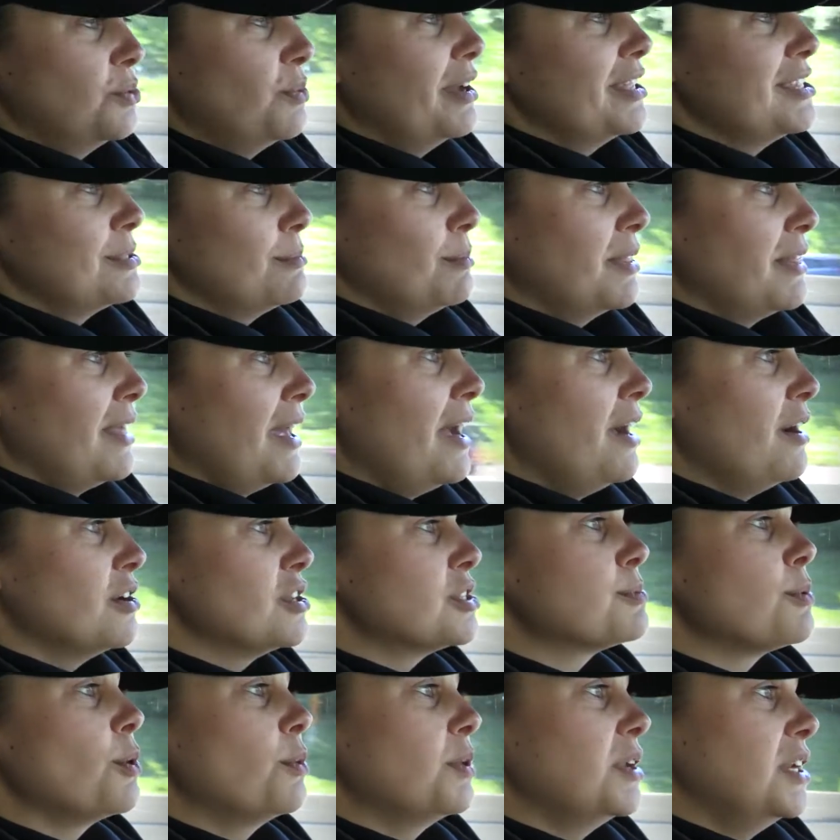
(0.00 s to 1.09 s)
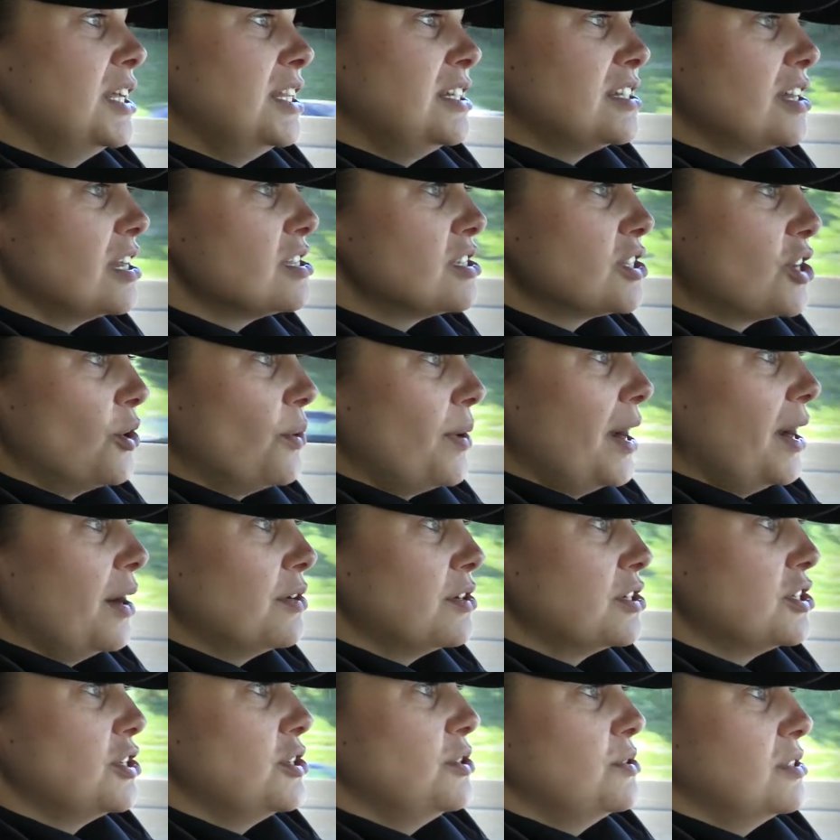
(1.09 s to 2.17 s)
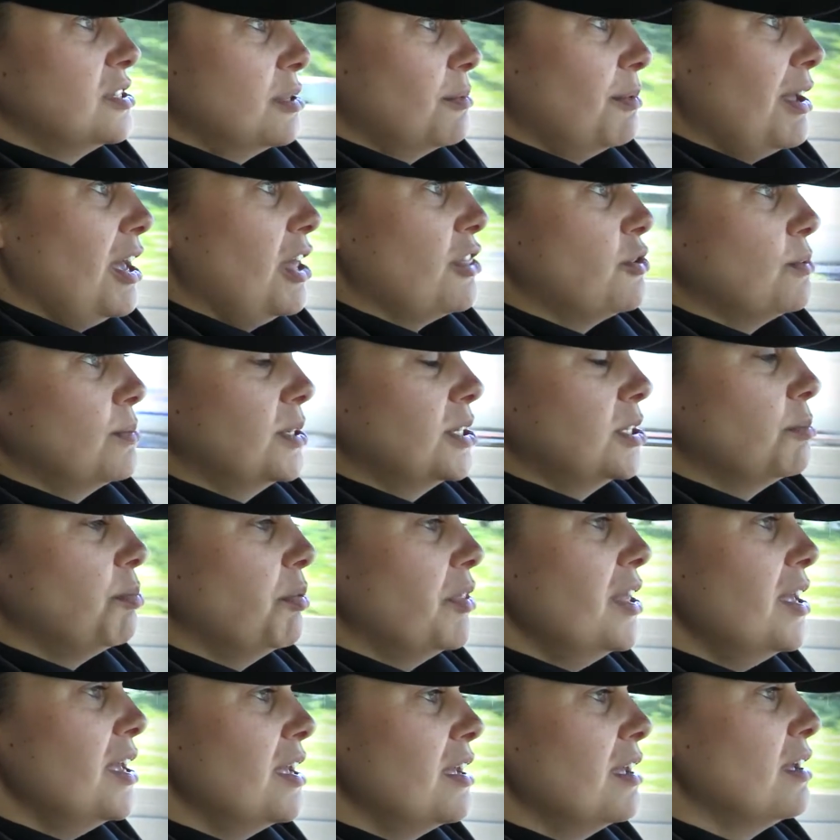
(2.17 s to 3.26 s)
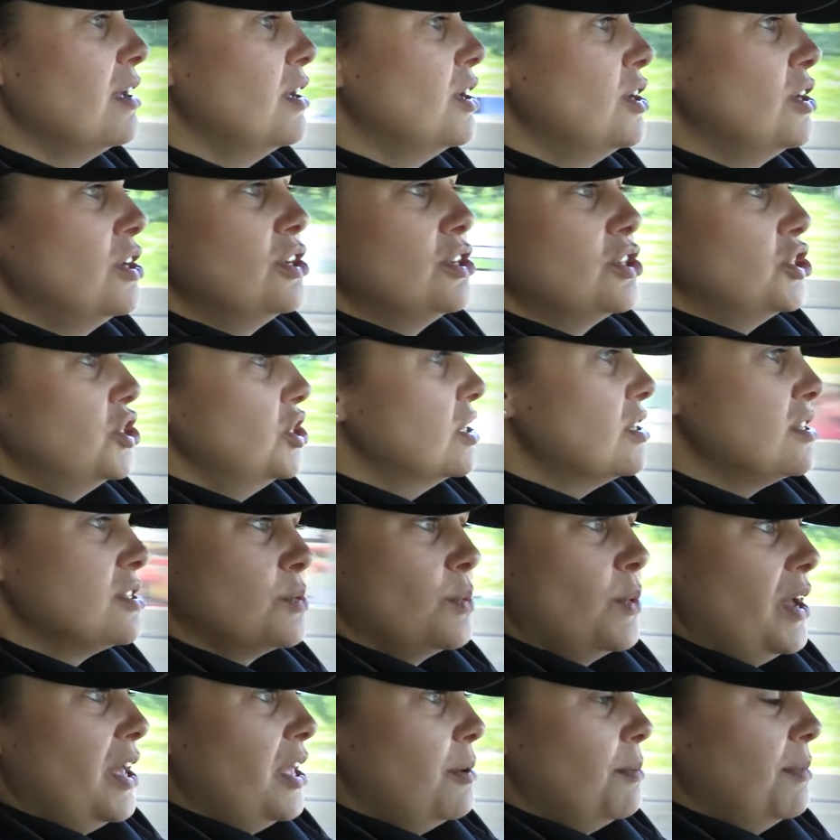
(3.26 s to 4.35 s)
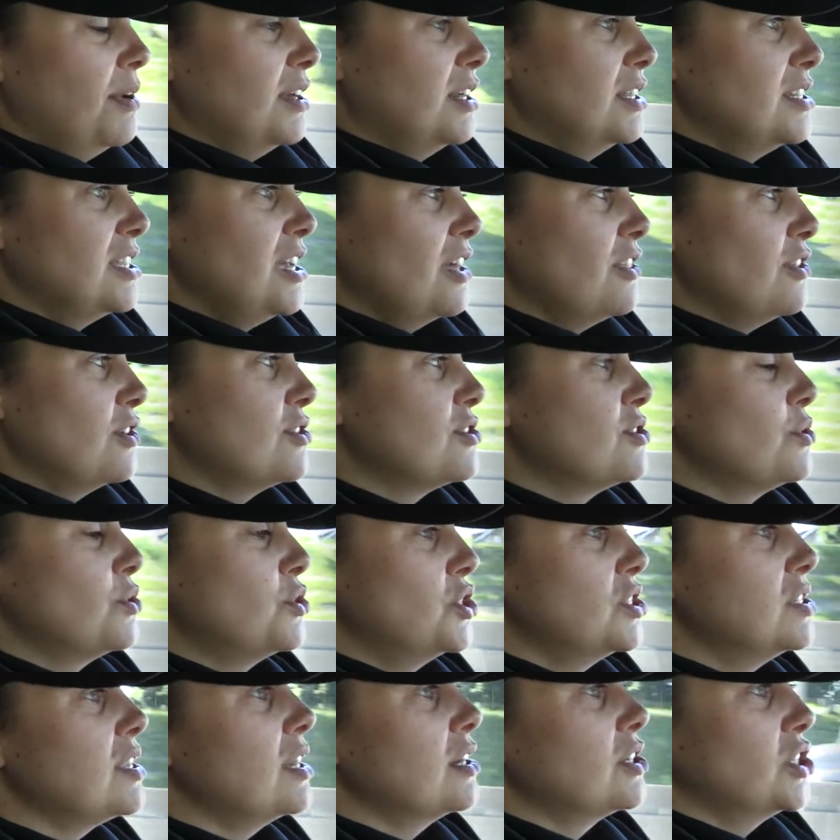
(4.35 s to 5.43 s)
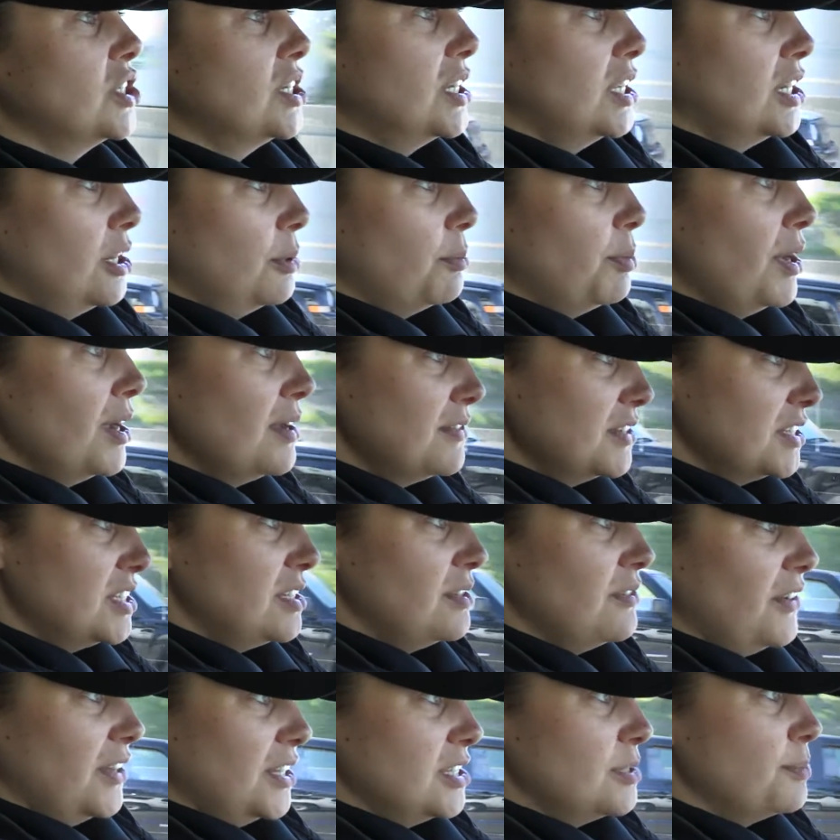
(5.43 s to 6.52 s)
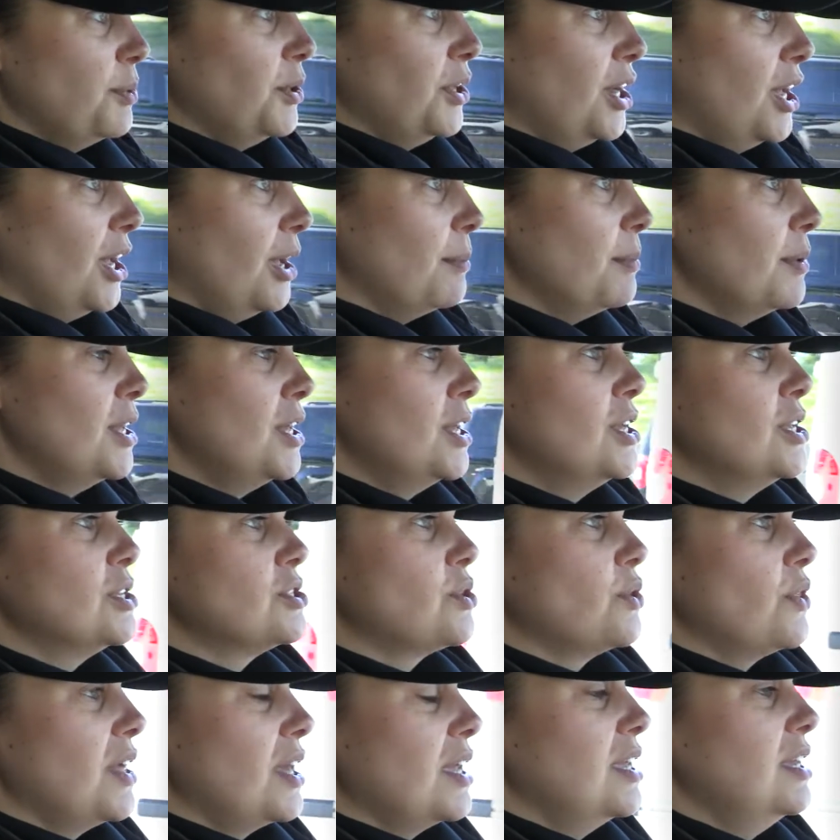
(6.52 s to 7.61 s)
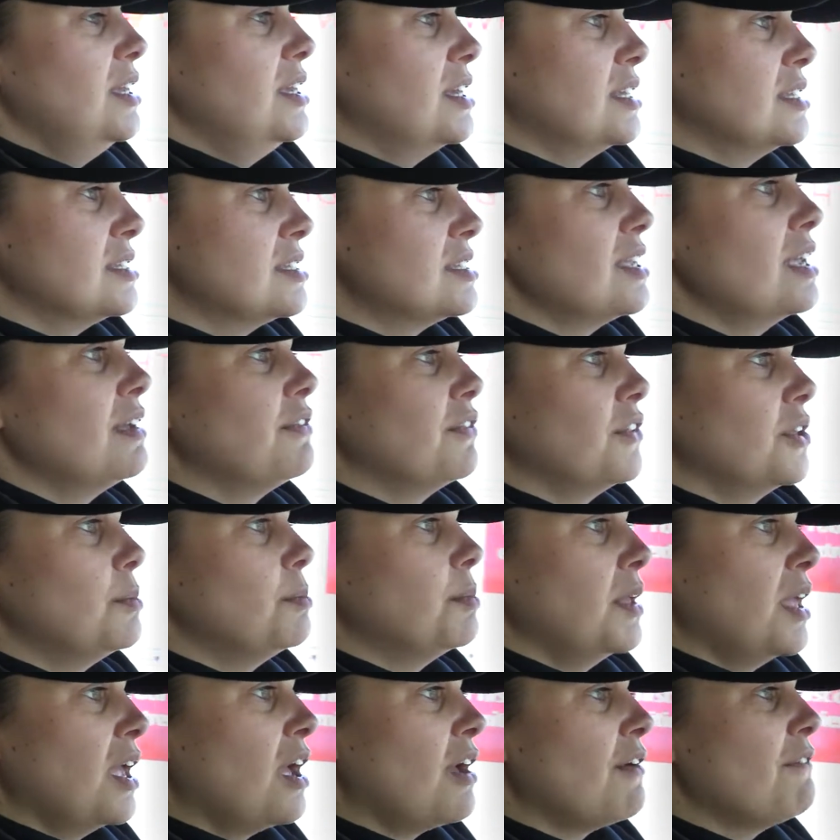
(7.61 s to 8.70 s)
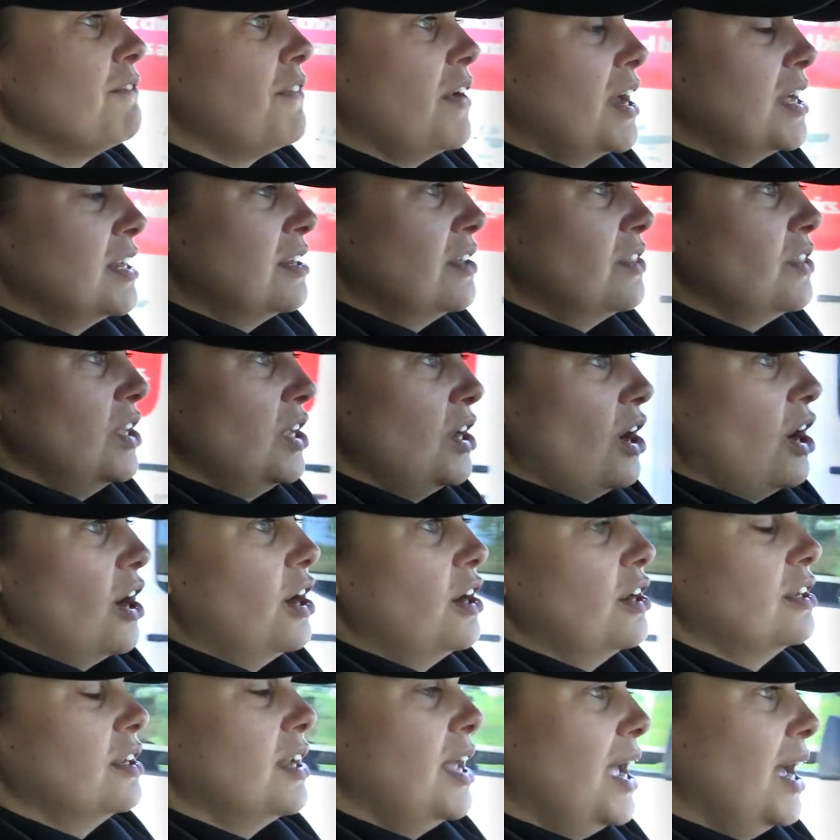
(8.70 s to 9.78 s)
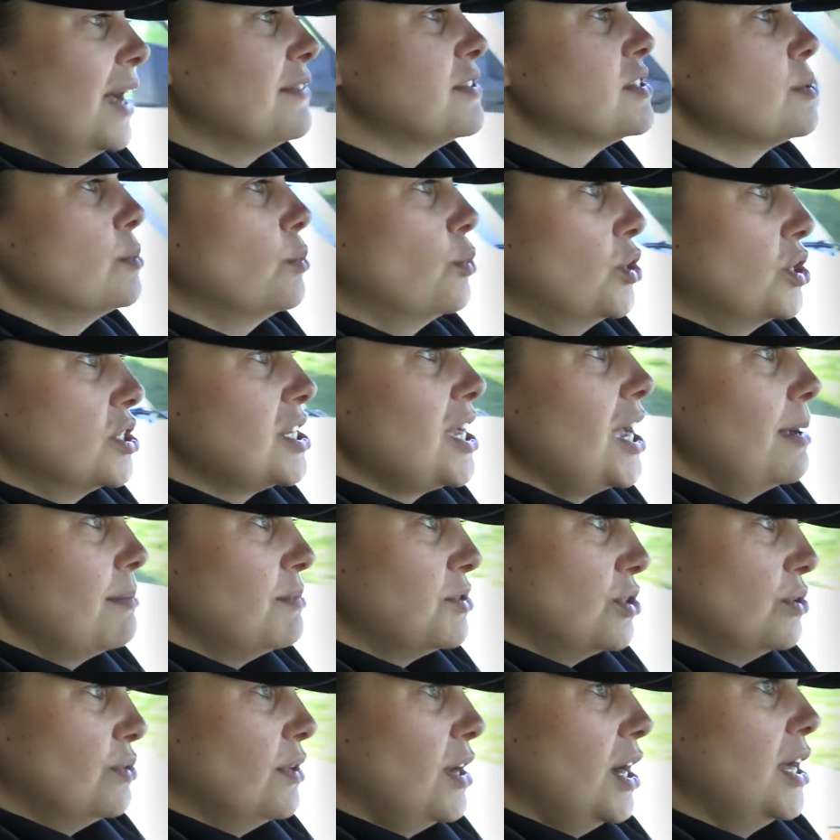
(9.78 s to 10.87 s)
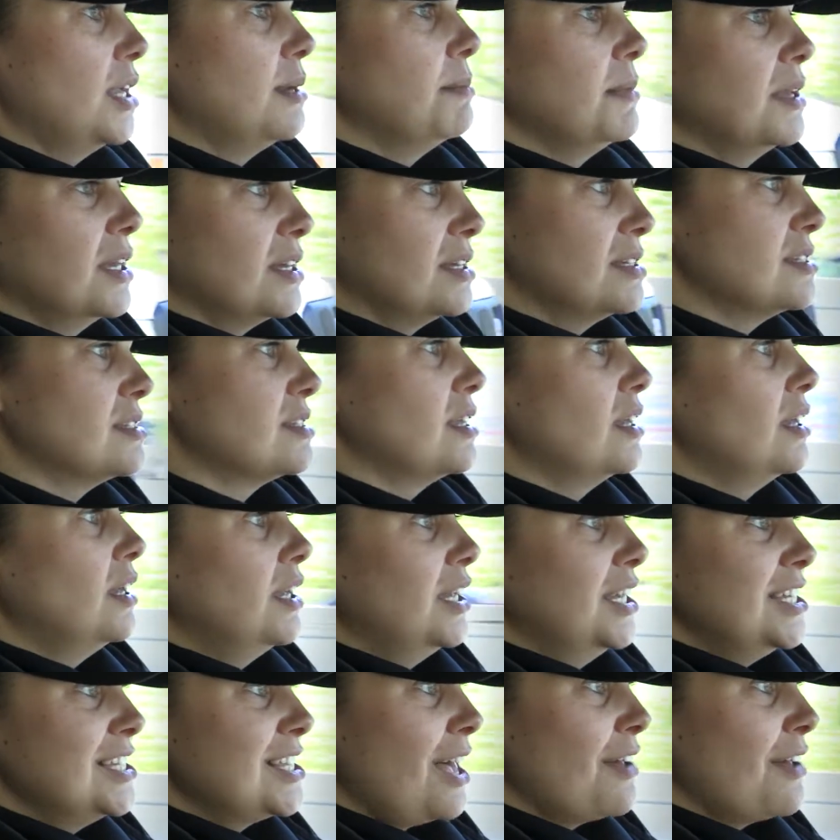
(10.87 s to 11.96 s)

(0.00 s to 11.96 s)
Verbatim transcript: wants him in the house, but when he does go out to use the bathroom and to play, she doesn't want him on a tether. So she's actually getting a privacy fence put up so that he can safely be confined in the yard and have some more time to run, because he's